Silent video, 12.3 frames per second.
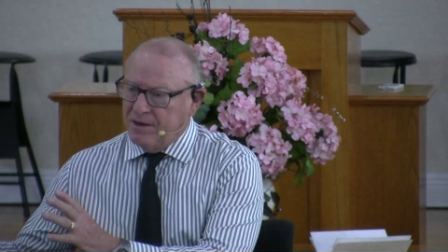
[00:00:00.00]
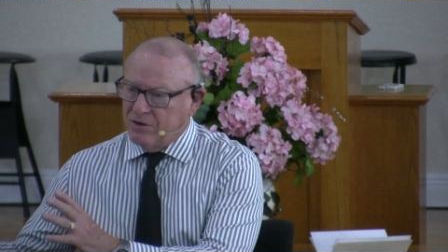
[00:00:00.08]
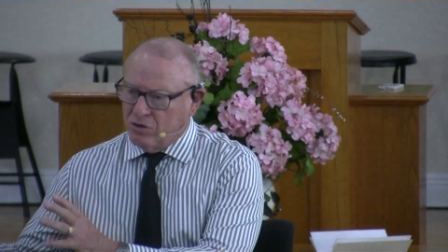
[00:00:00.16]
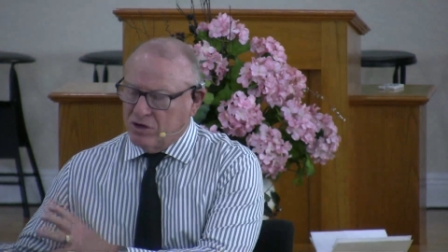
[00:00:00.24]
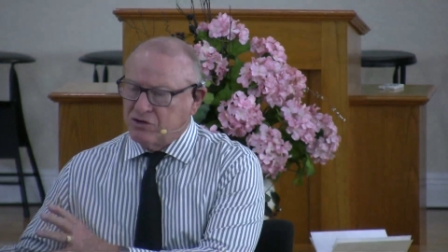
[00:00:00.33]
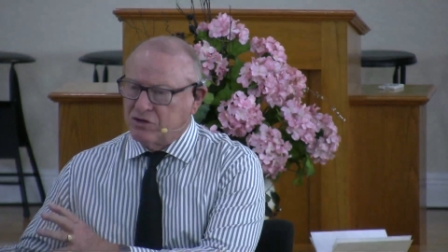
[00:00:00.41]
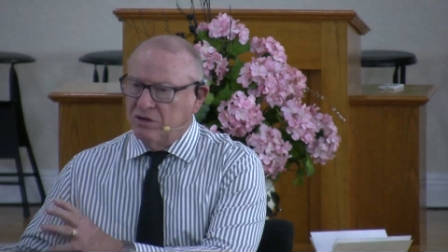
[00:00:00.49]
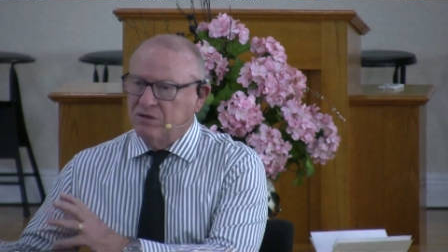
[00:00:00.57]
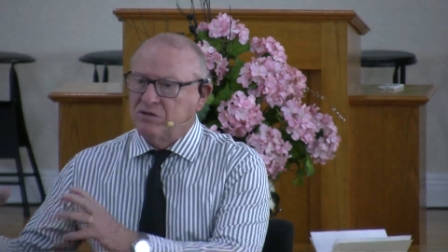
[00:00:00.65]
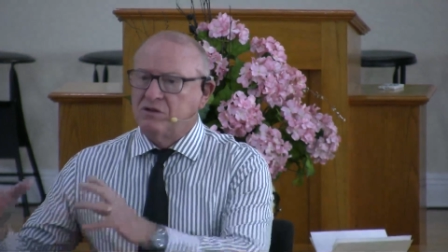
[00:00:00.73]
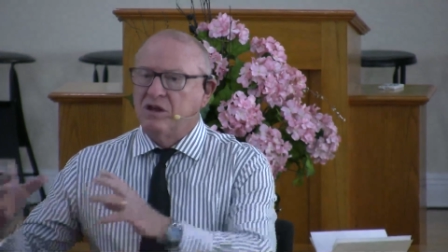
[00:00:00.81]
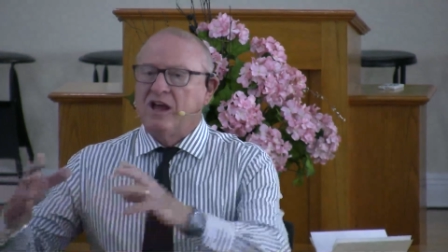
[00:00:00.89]
Christians
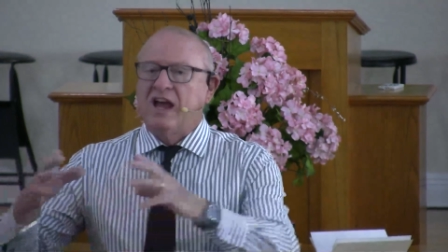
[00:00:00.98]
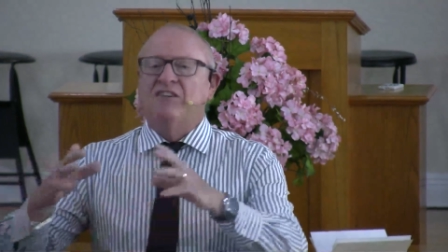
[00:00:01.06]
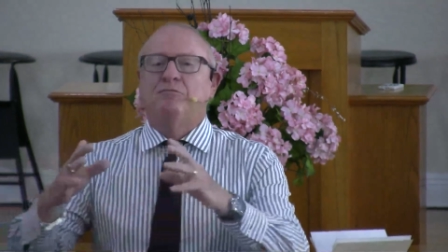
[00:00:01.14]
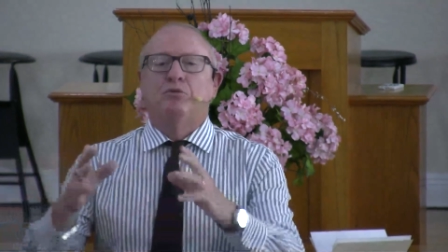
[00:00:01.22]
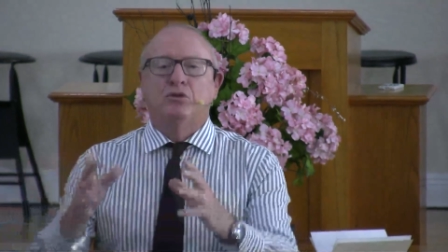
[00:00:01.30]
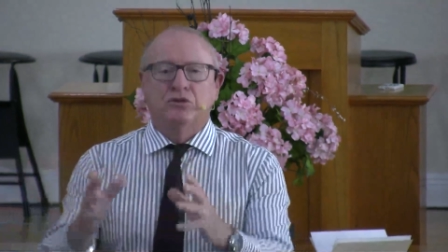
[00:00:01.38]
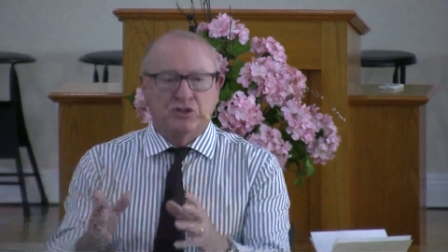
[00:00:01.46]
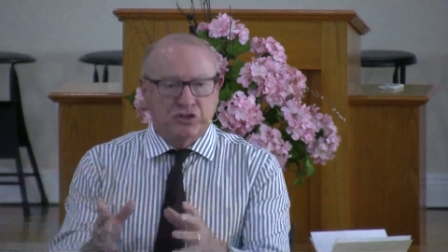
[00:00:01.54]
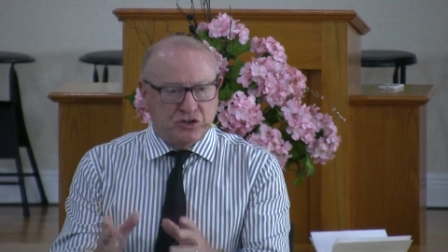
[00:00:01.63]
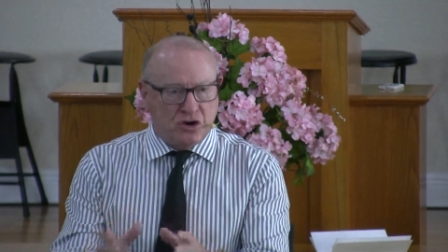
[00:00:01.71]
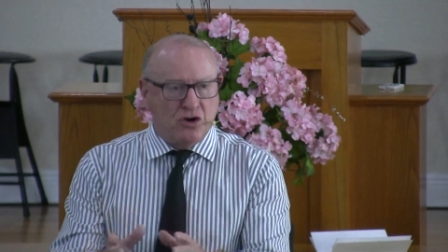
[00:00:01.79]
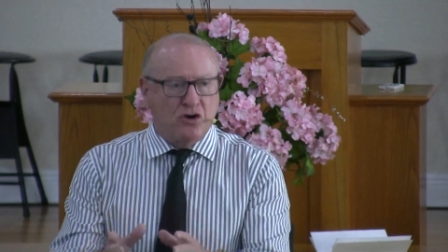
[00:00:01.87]
have
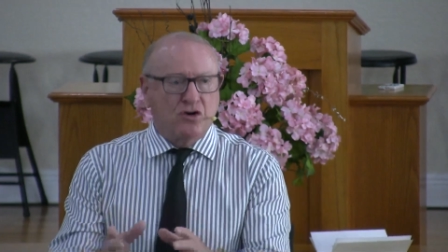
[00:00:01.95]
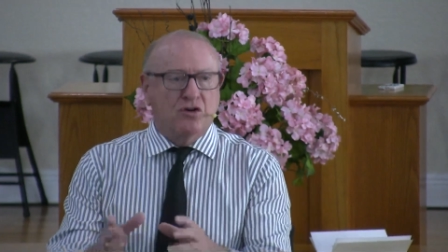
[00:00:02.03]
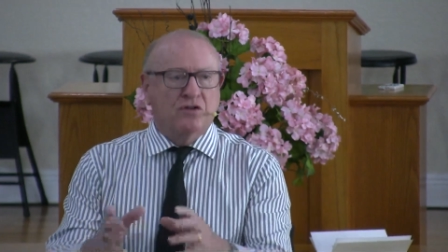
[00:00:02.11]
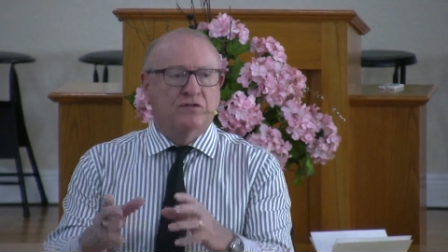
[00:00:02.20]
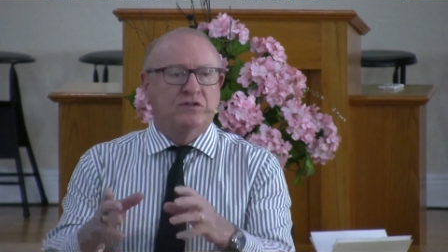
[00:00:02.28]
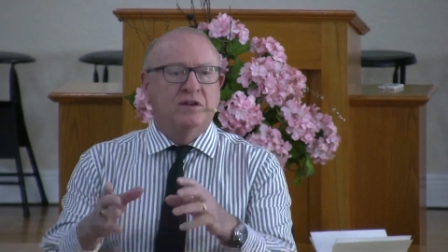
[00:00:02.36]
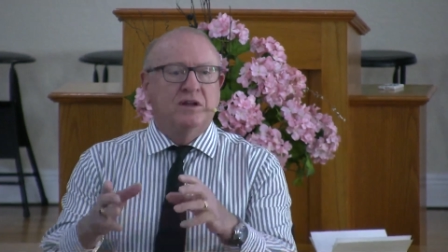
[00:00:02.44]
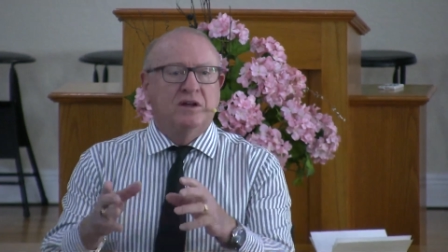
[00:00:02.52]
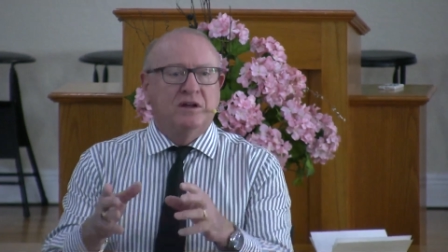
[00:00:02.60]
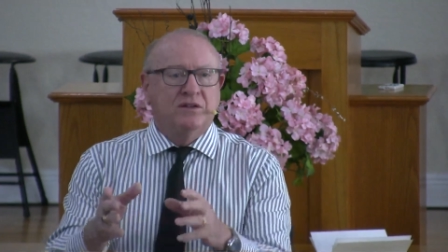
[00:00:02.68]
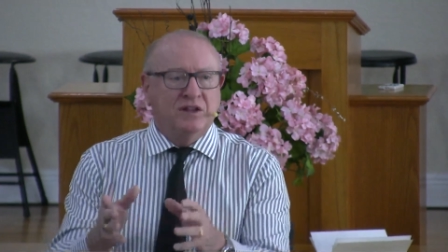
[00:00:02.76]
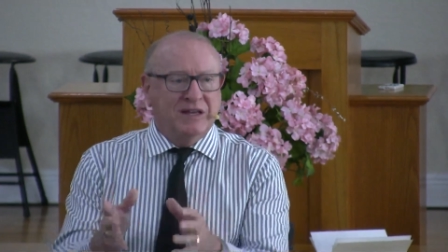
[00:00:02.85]

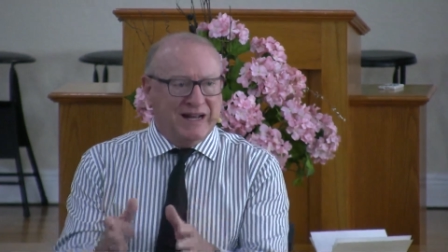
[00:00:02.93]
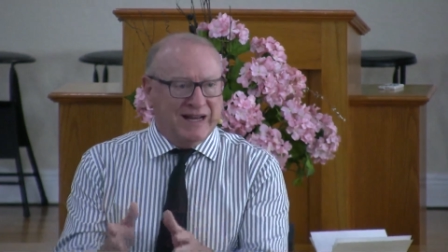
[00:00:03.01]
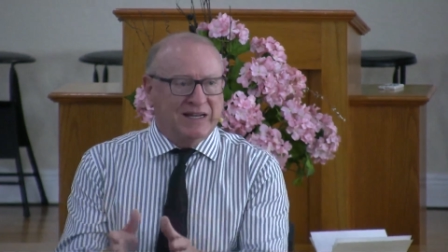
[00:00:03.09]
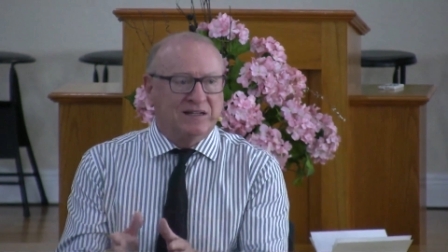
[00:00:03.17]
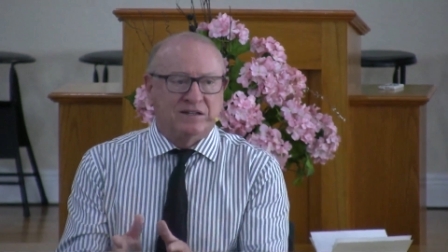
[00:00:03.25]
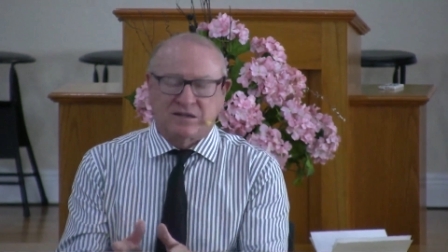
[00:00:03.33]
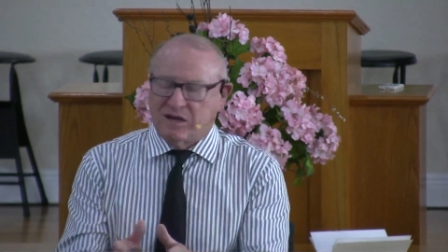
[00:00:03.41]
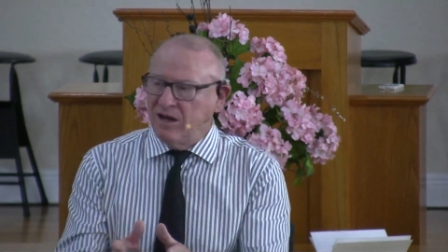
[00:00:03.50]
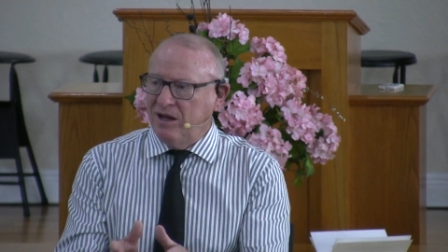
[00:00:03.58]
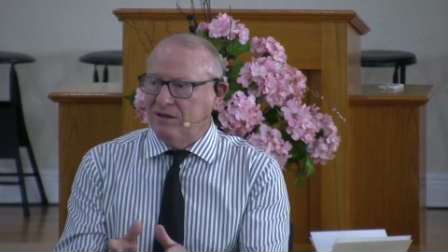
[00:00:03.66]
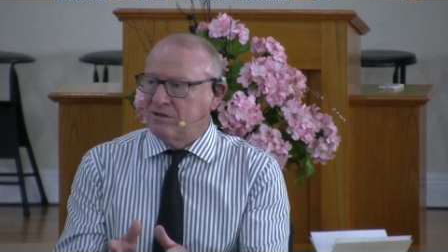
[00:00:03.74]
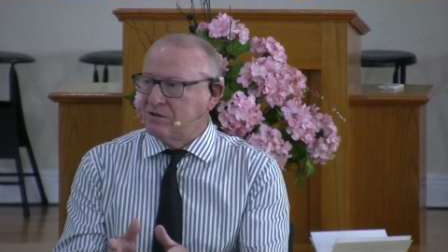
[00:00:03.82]
preserved the United
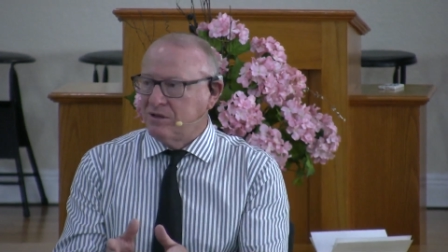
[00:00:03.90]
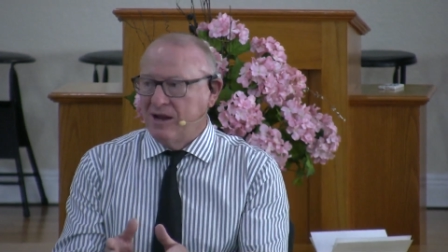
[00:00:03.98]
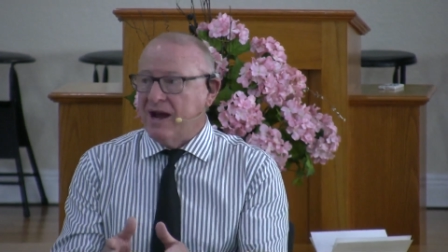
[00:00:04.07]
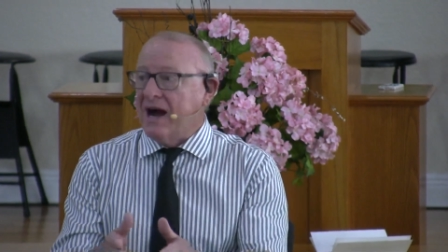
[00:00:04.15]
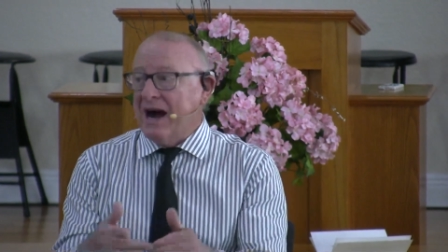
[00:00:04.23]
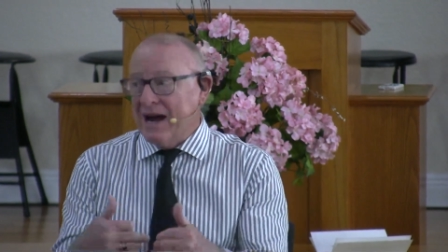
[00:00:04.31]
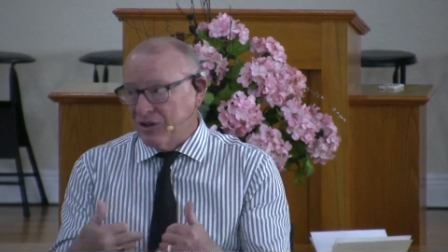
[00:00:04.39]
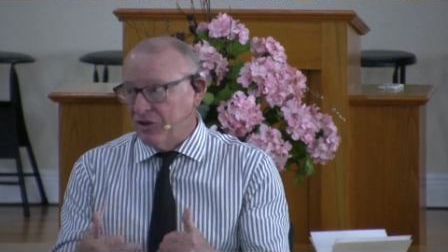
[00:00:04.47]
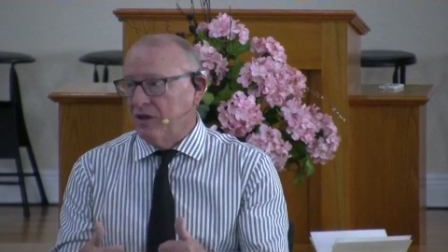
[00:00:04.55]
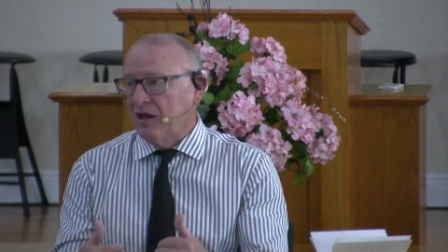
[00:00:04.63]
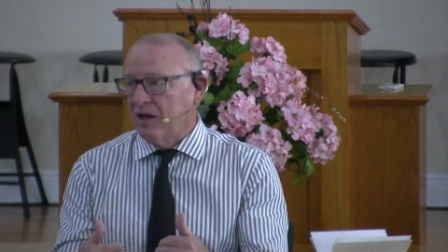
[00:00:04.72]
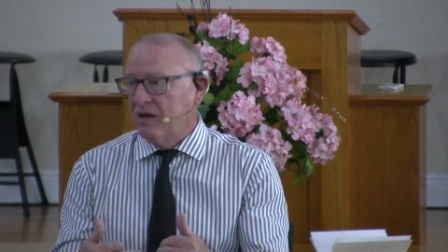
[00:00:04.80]
States, I
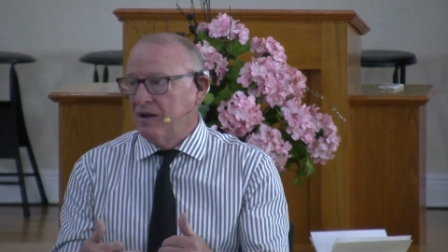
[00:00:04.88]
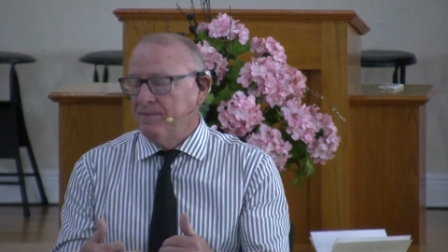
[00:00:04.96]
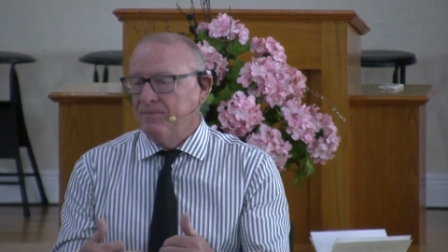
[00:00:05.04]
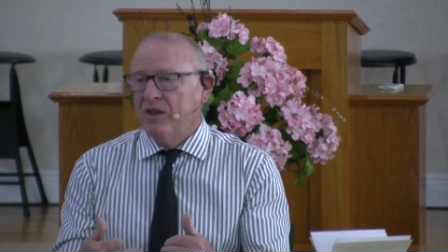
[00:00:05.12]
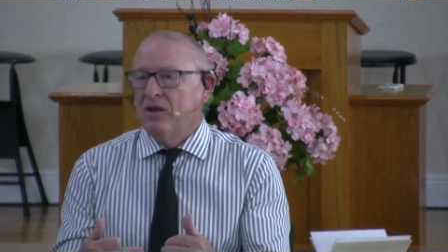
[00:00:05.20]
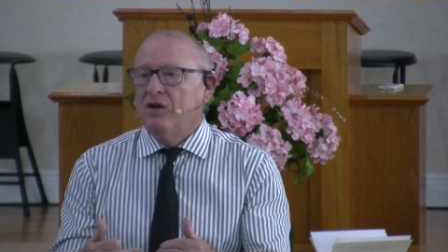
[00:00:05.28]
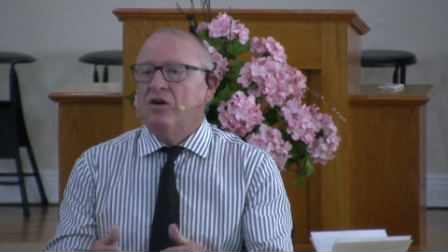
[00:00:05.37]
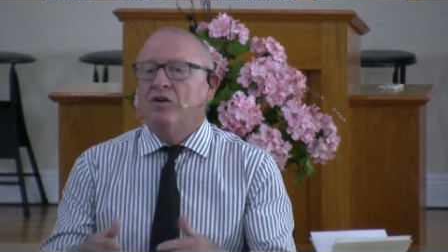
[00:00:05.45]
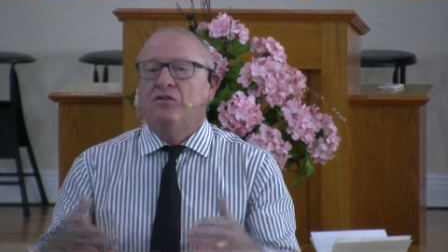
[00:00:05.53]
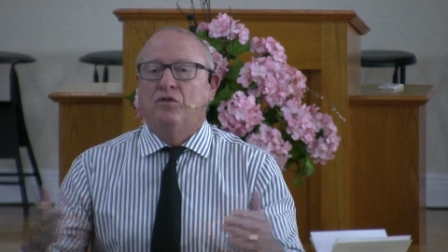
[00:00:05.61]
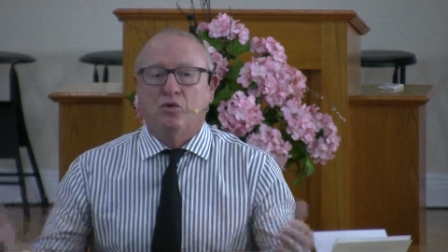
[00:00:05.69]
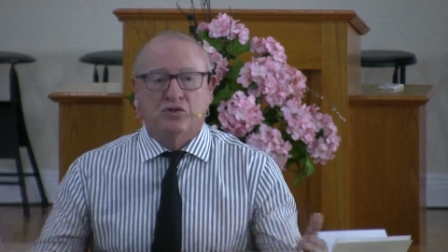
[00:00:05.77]
think,
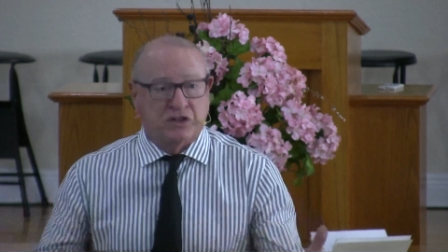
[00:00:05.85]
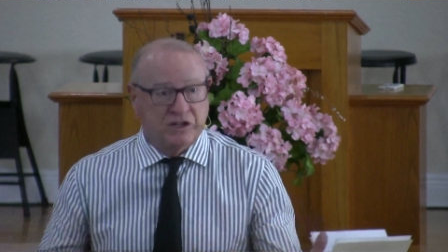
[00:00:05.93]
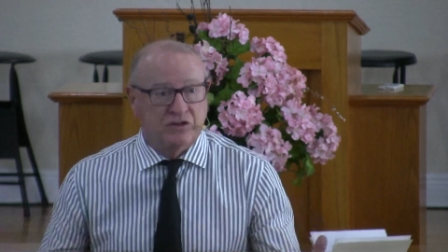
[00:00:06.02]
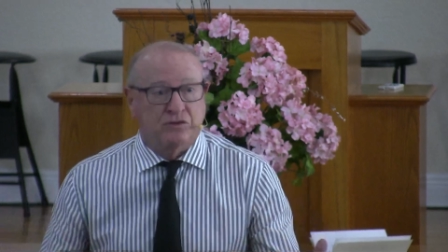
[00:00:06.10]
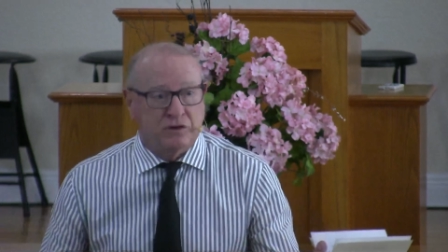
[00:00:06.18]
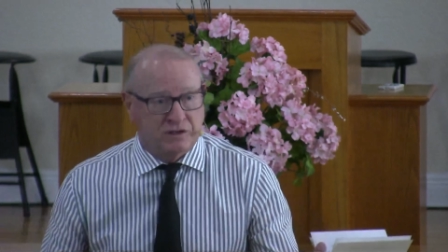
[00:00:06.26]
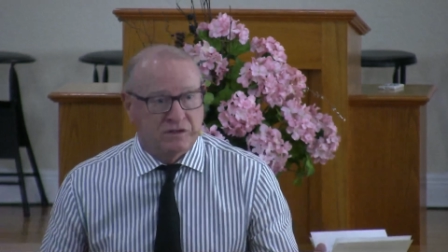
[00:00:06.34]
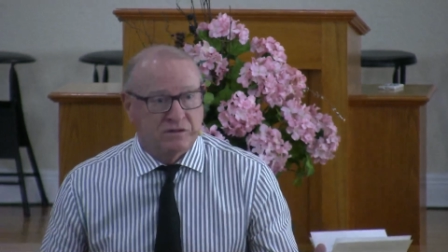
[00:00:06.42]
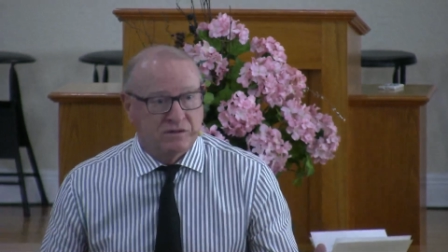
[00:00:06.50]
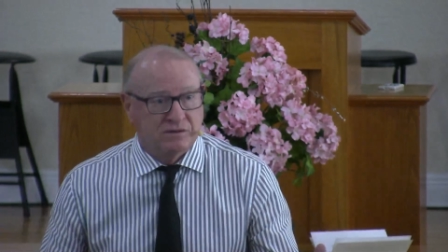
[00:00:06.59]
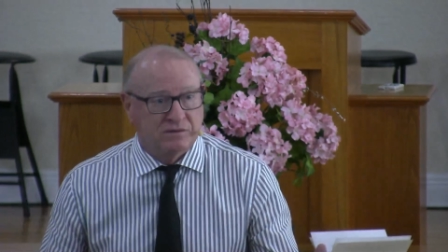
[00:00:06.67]
for centuries.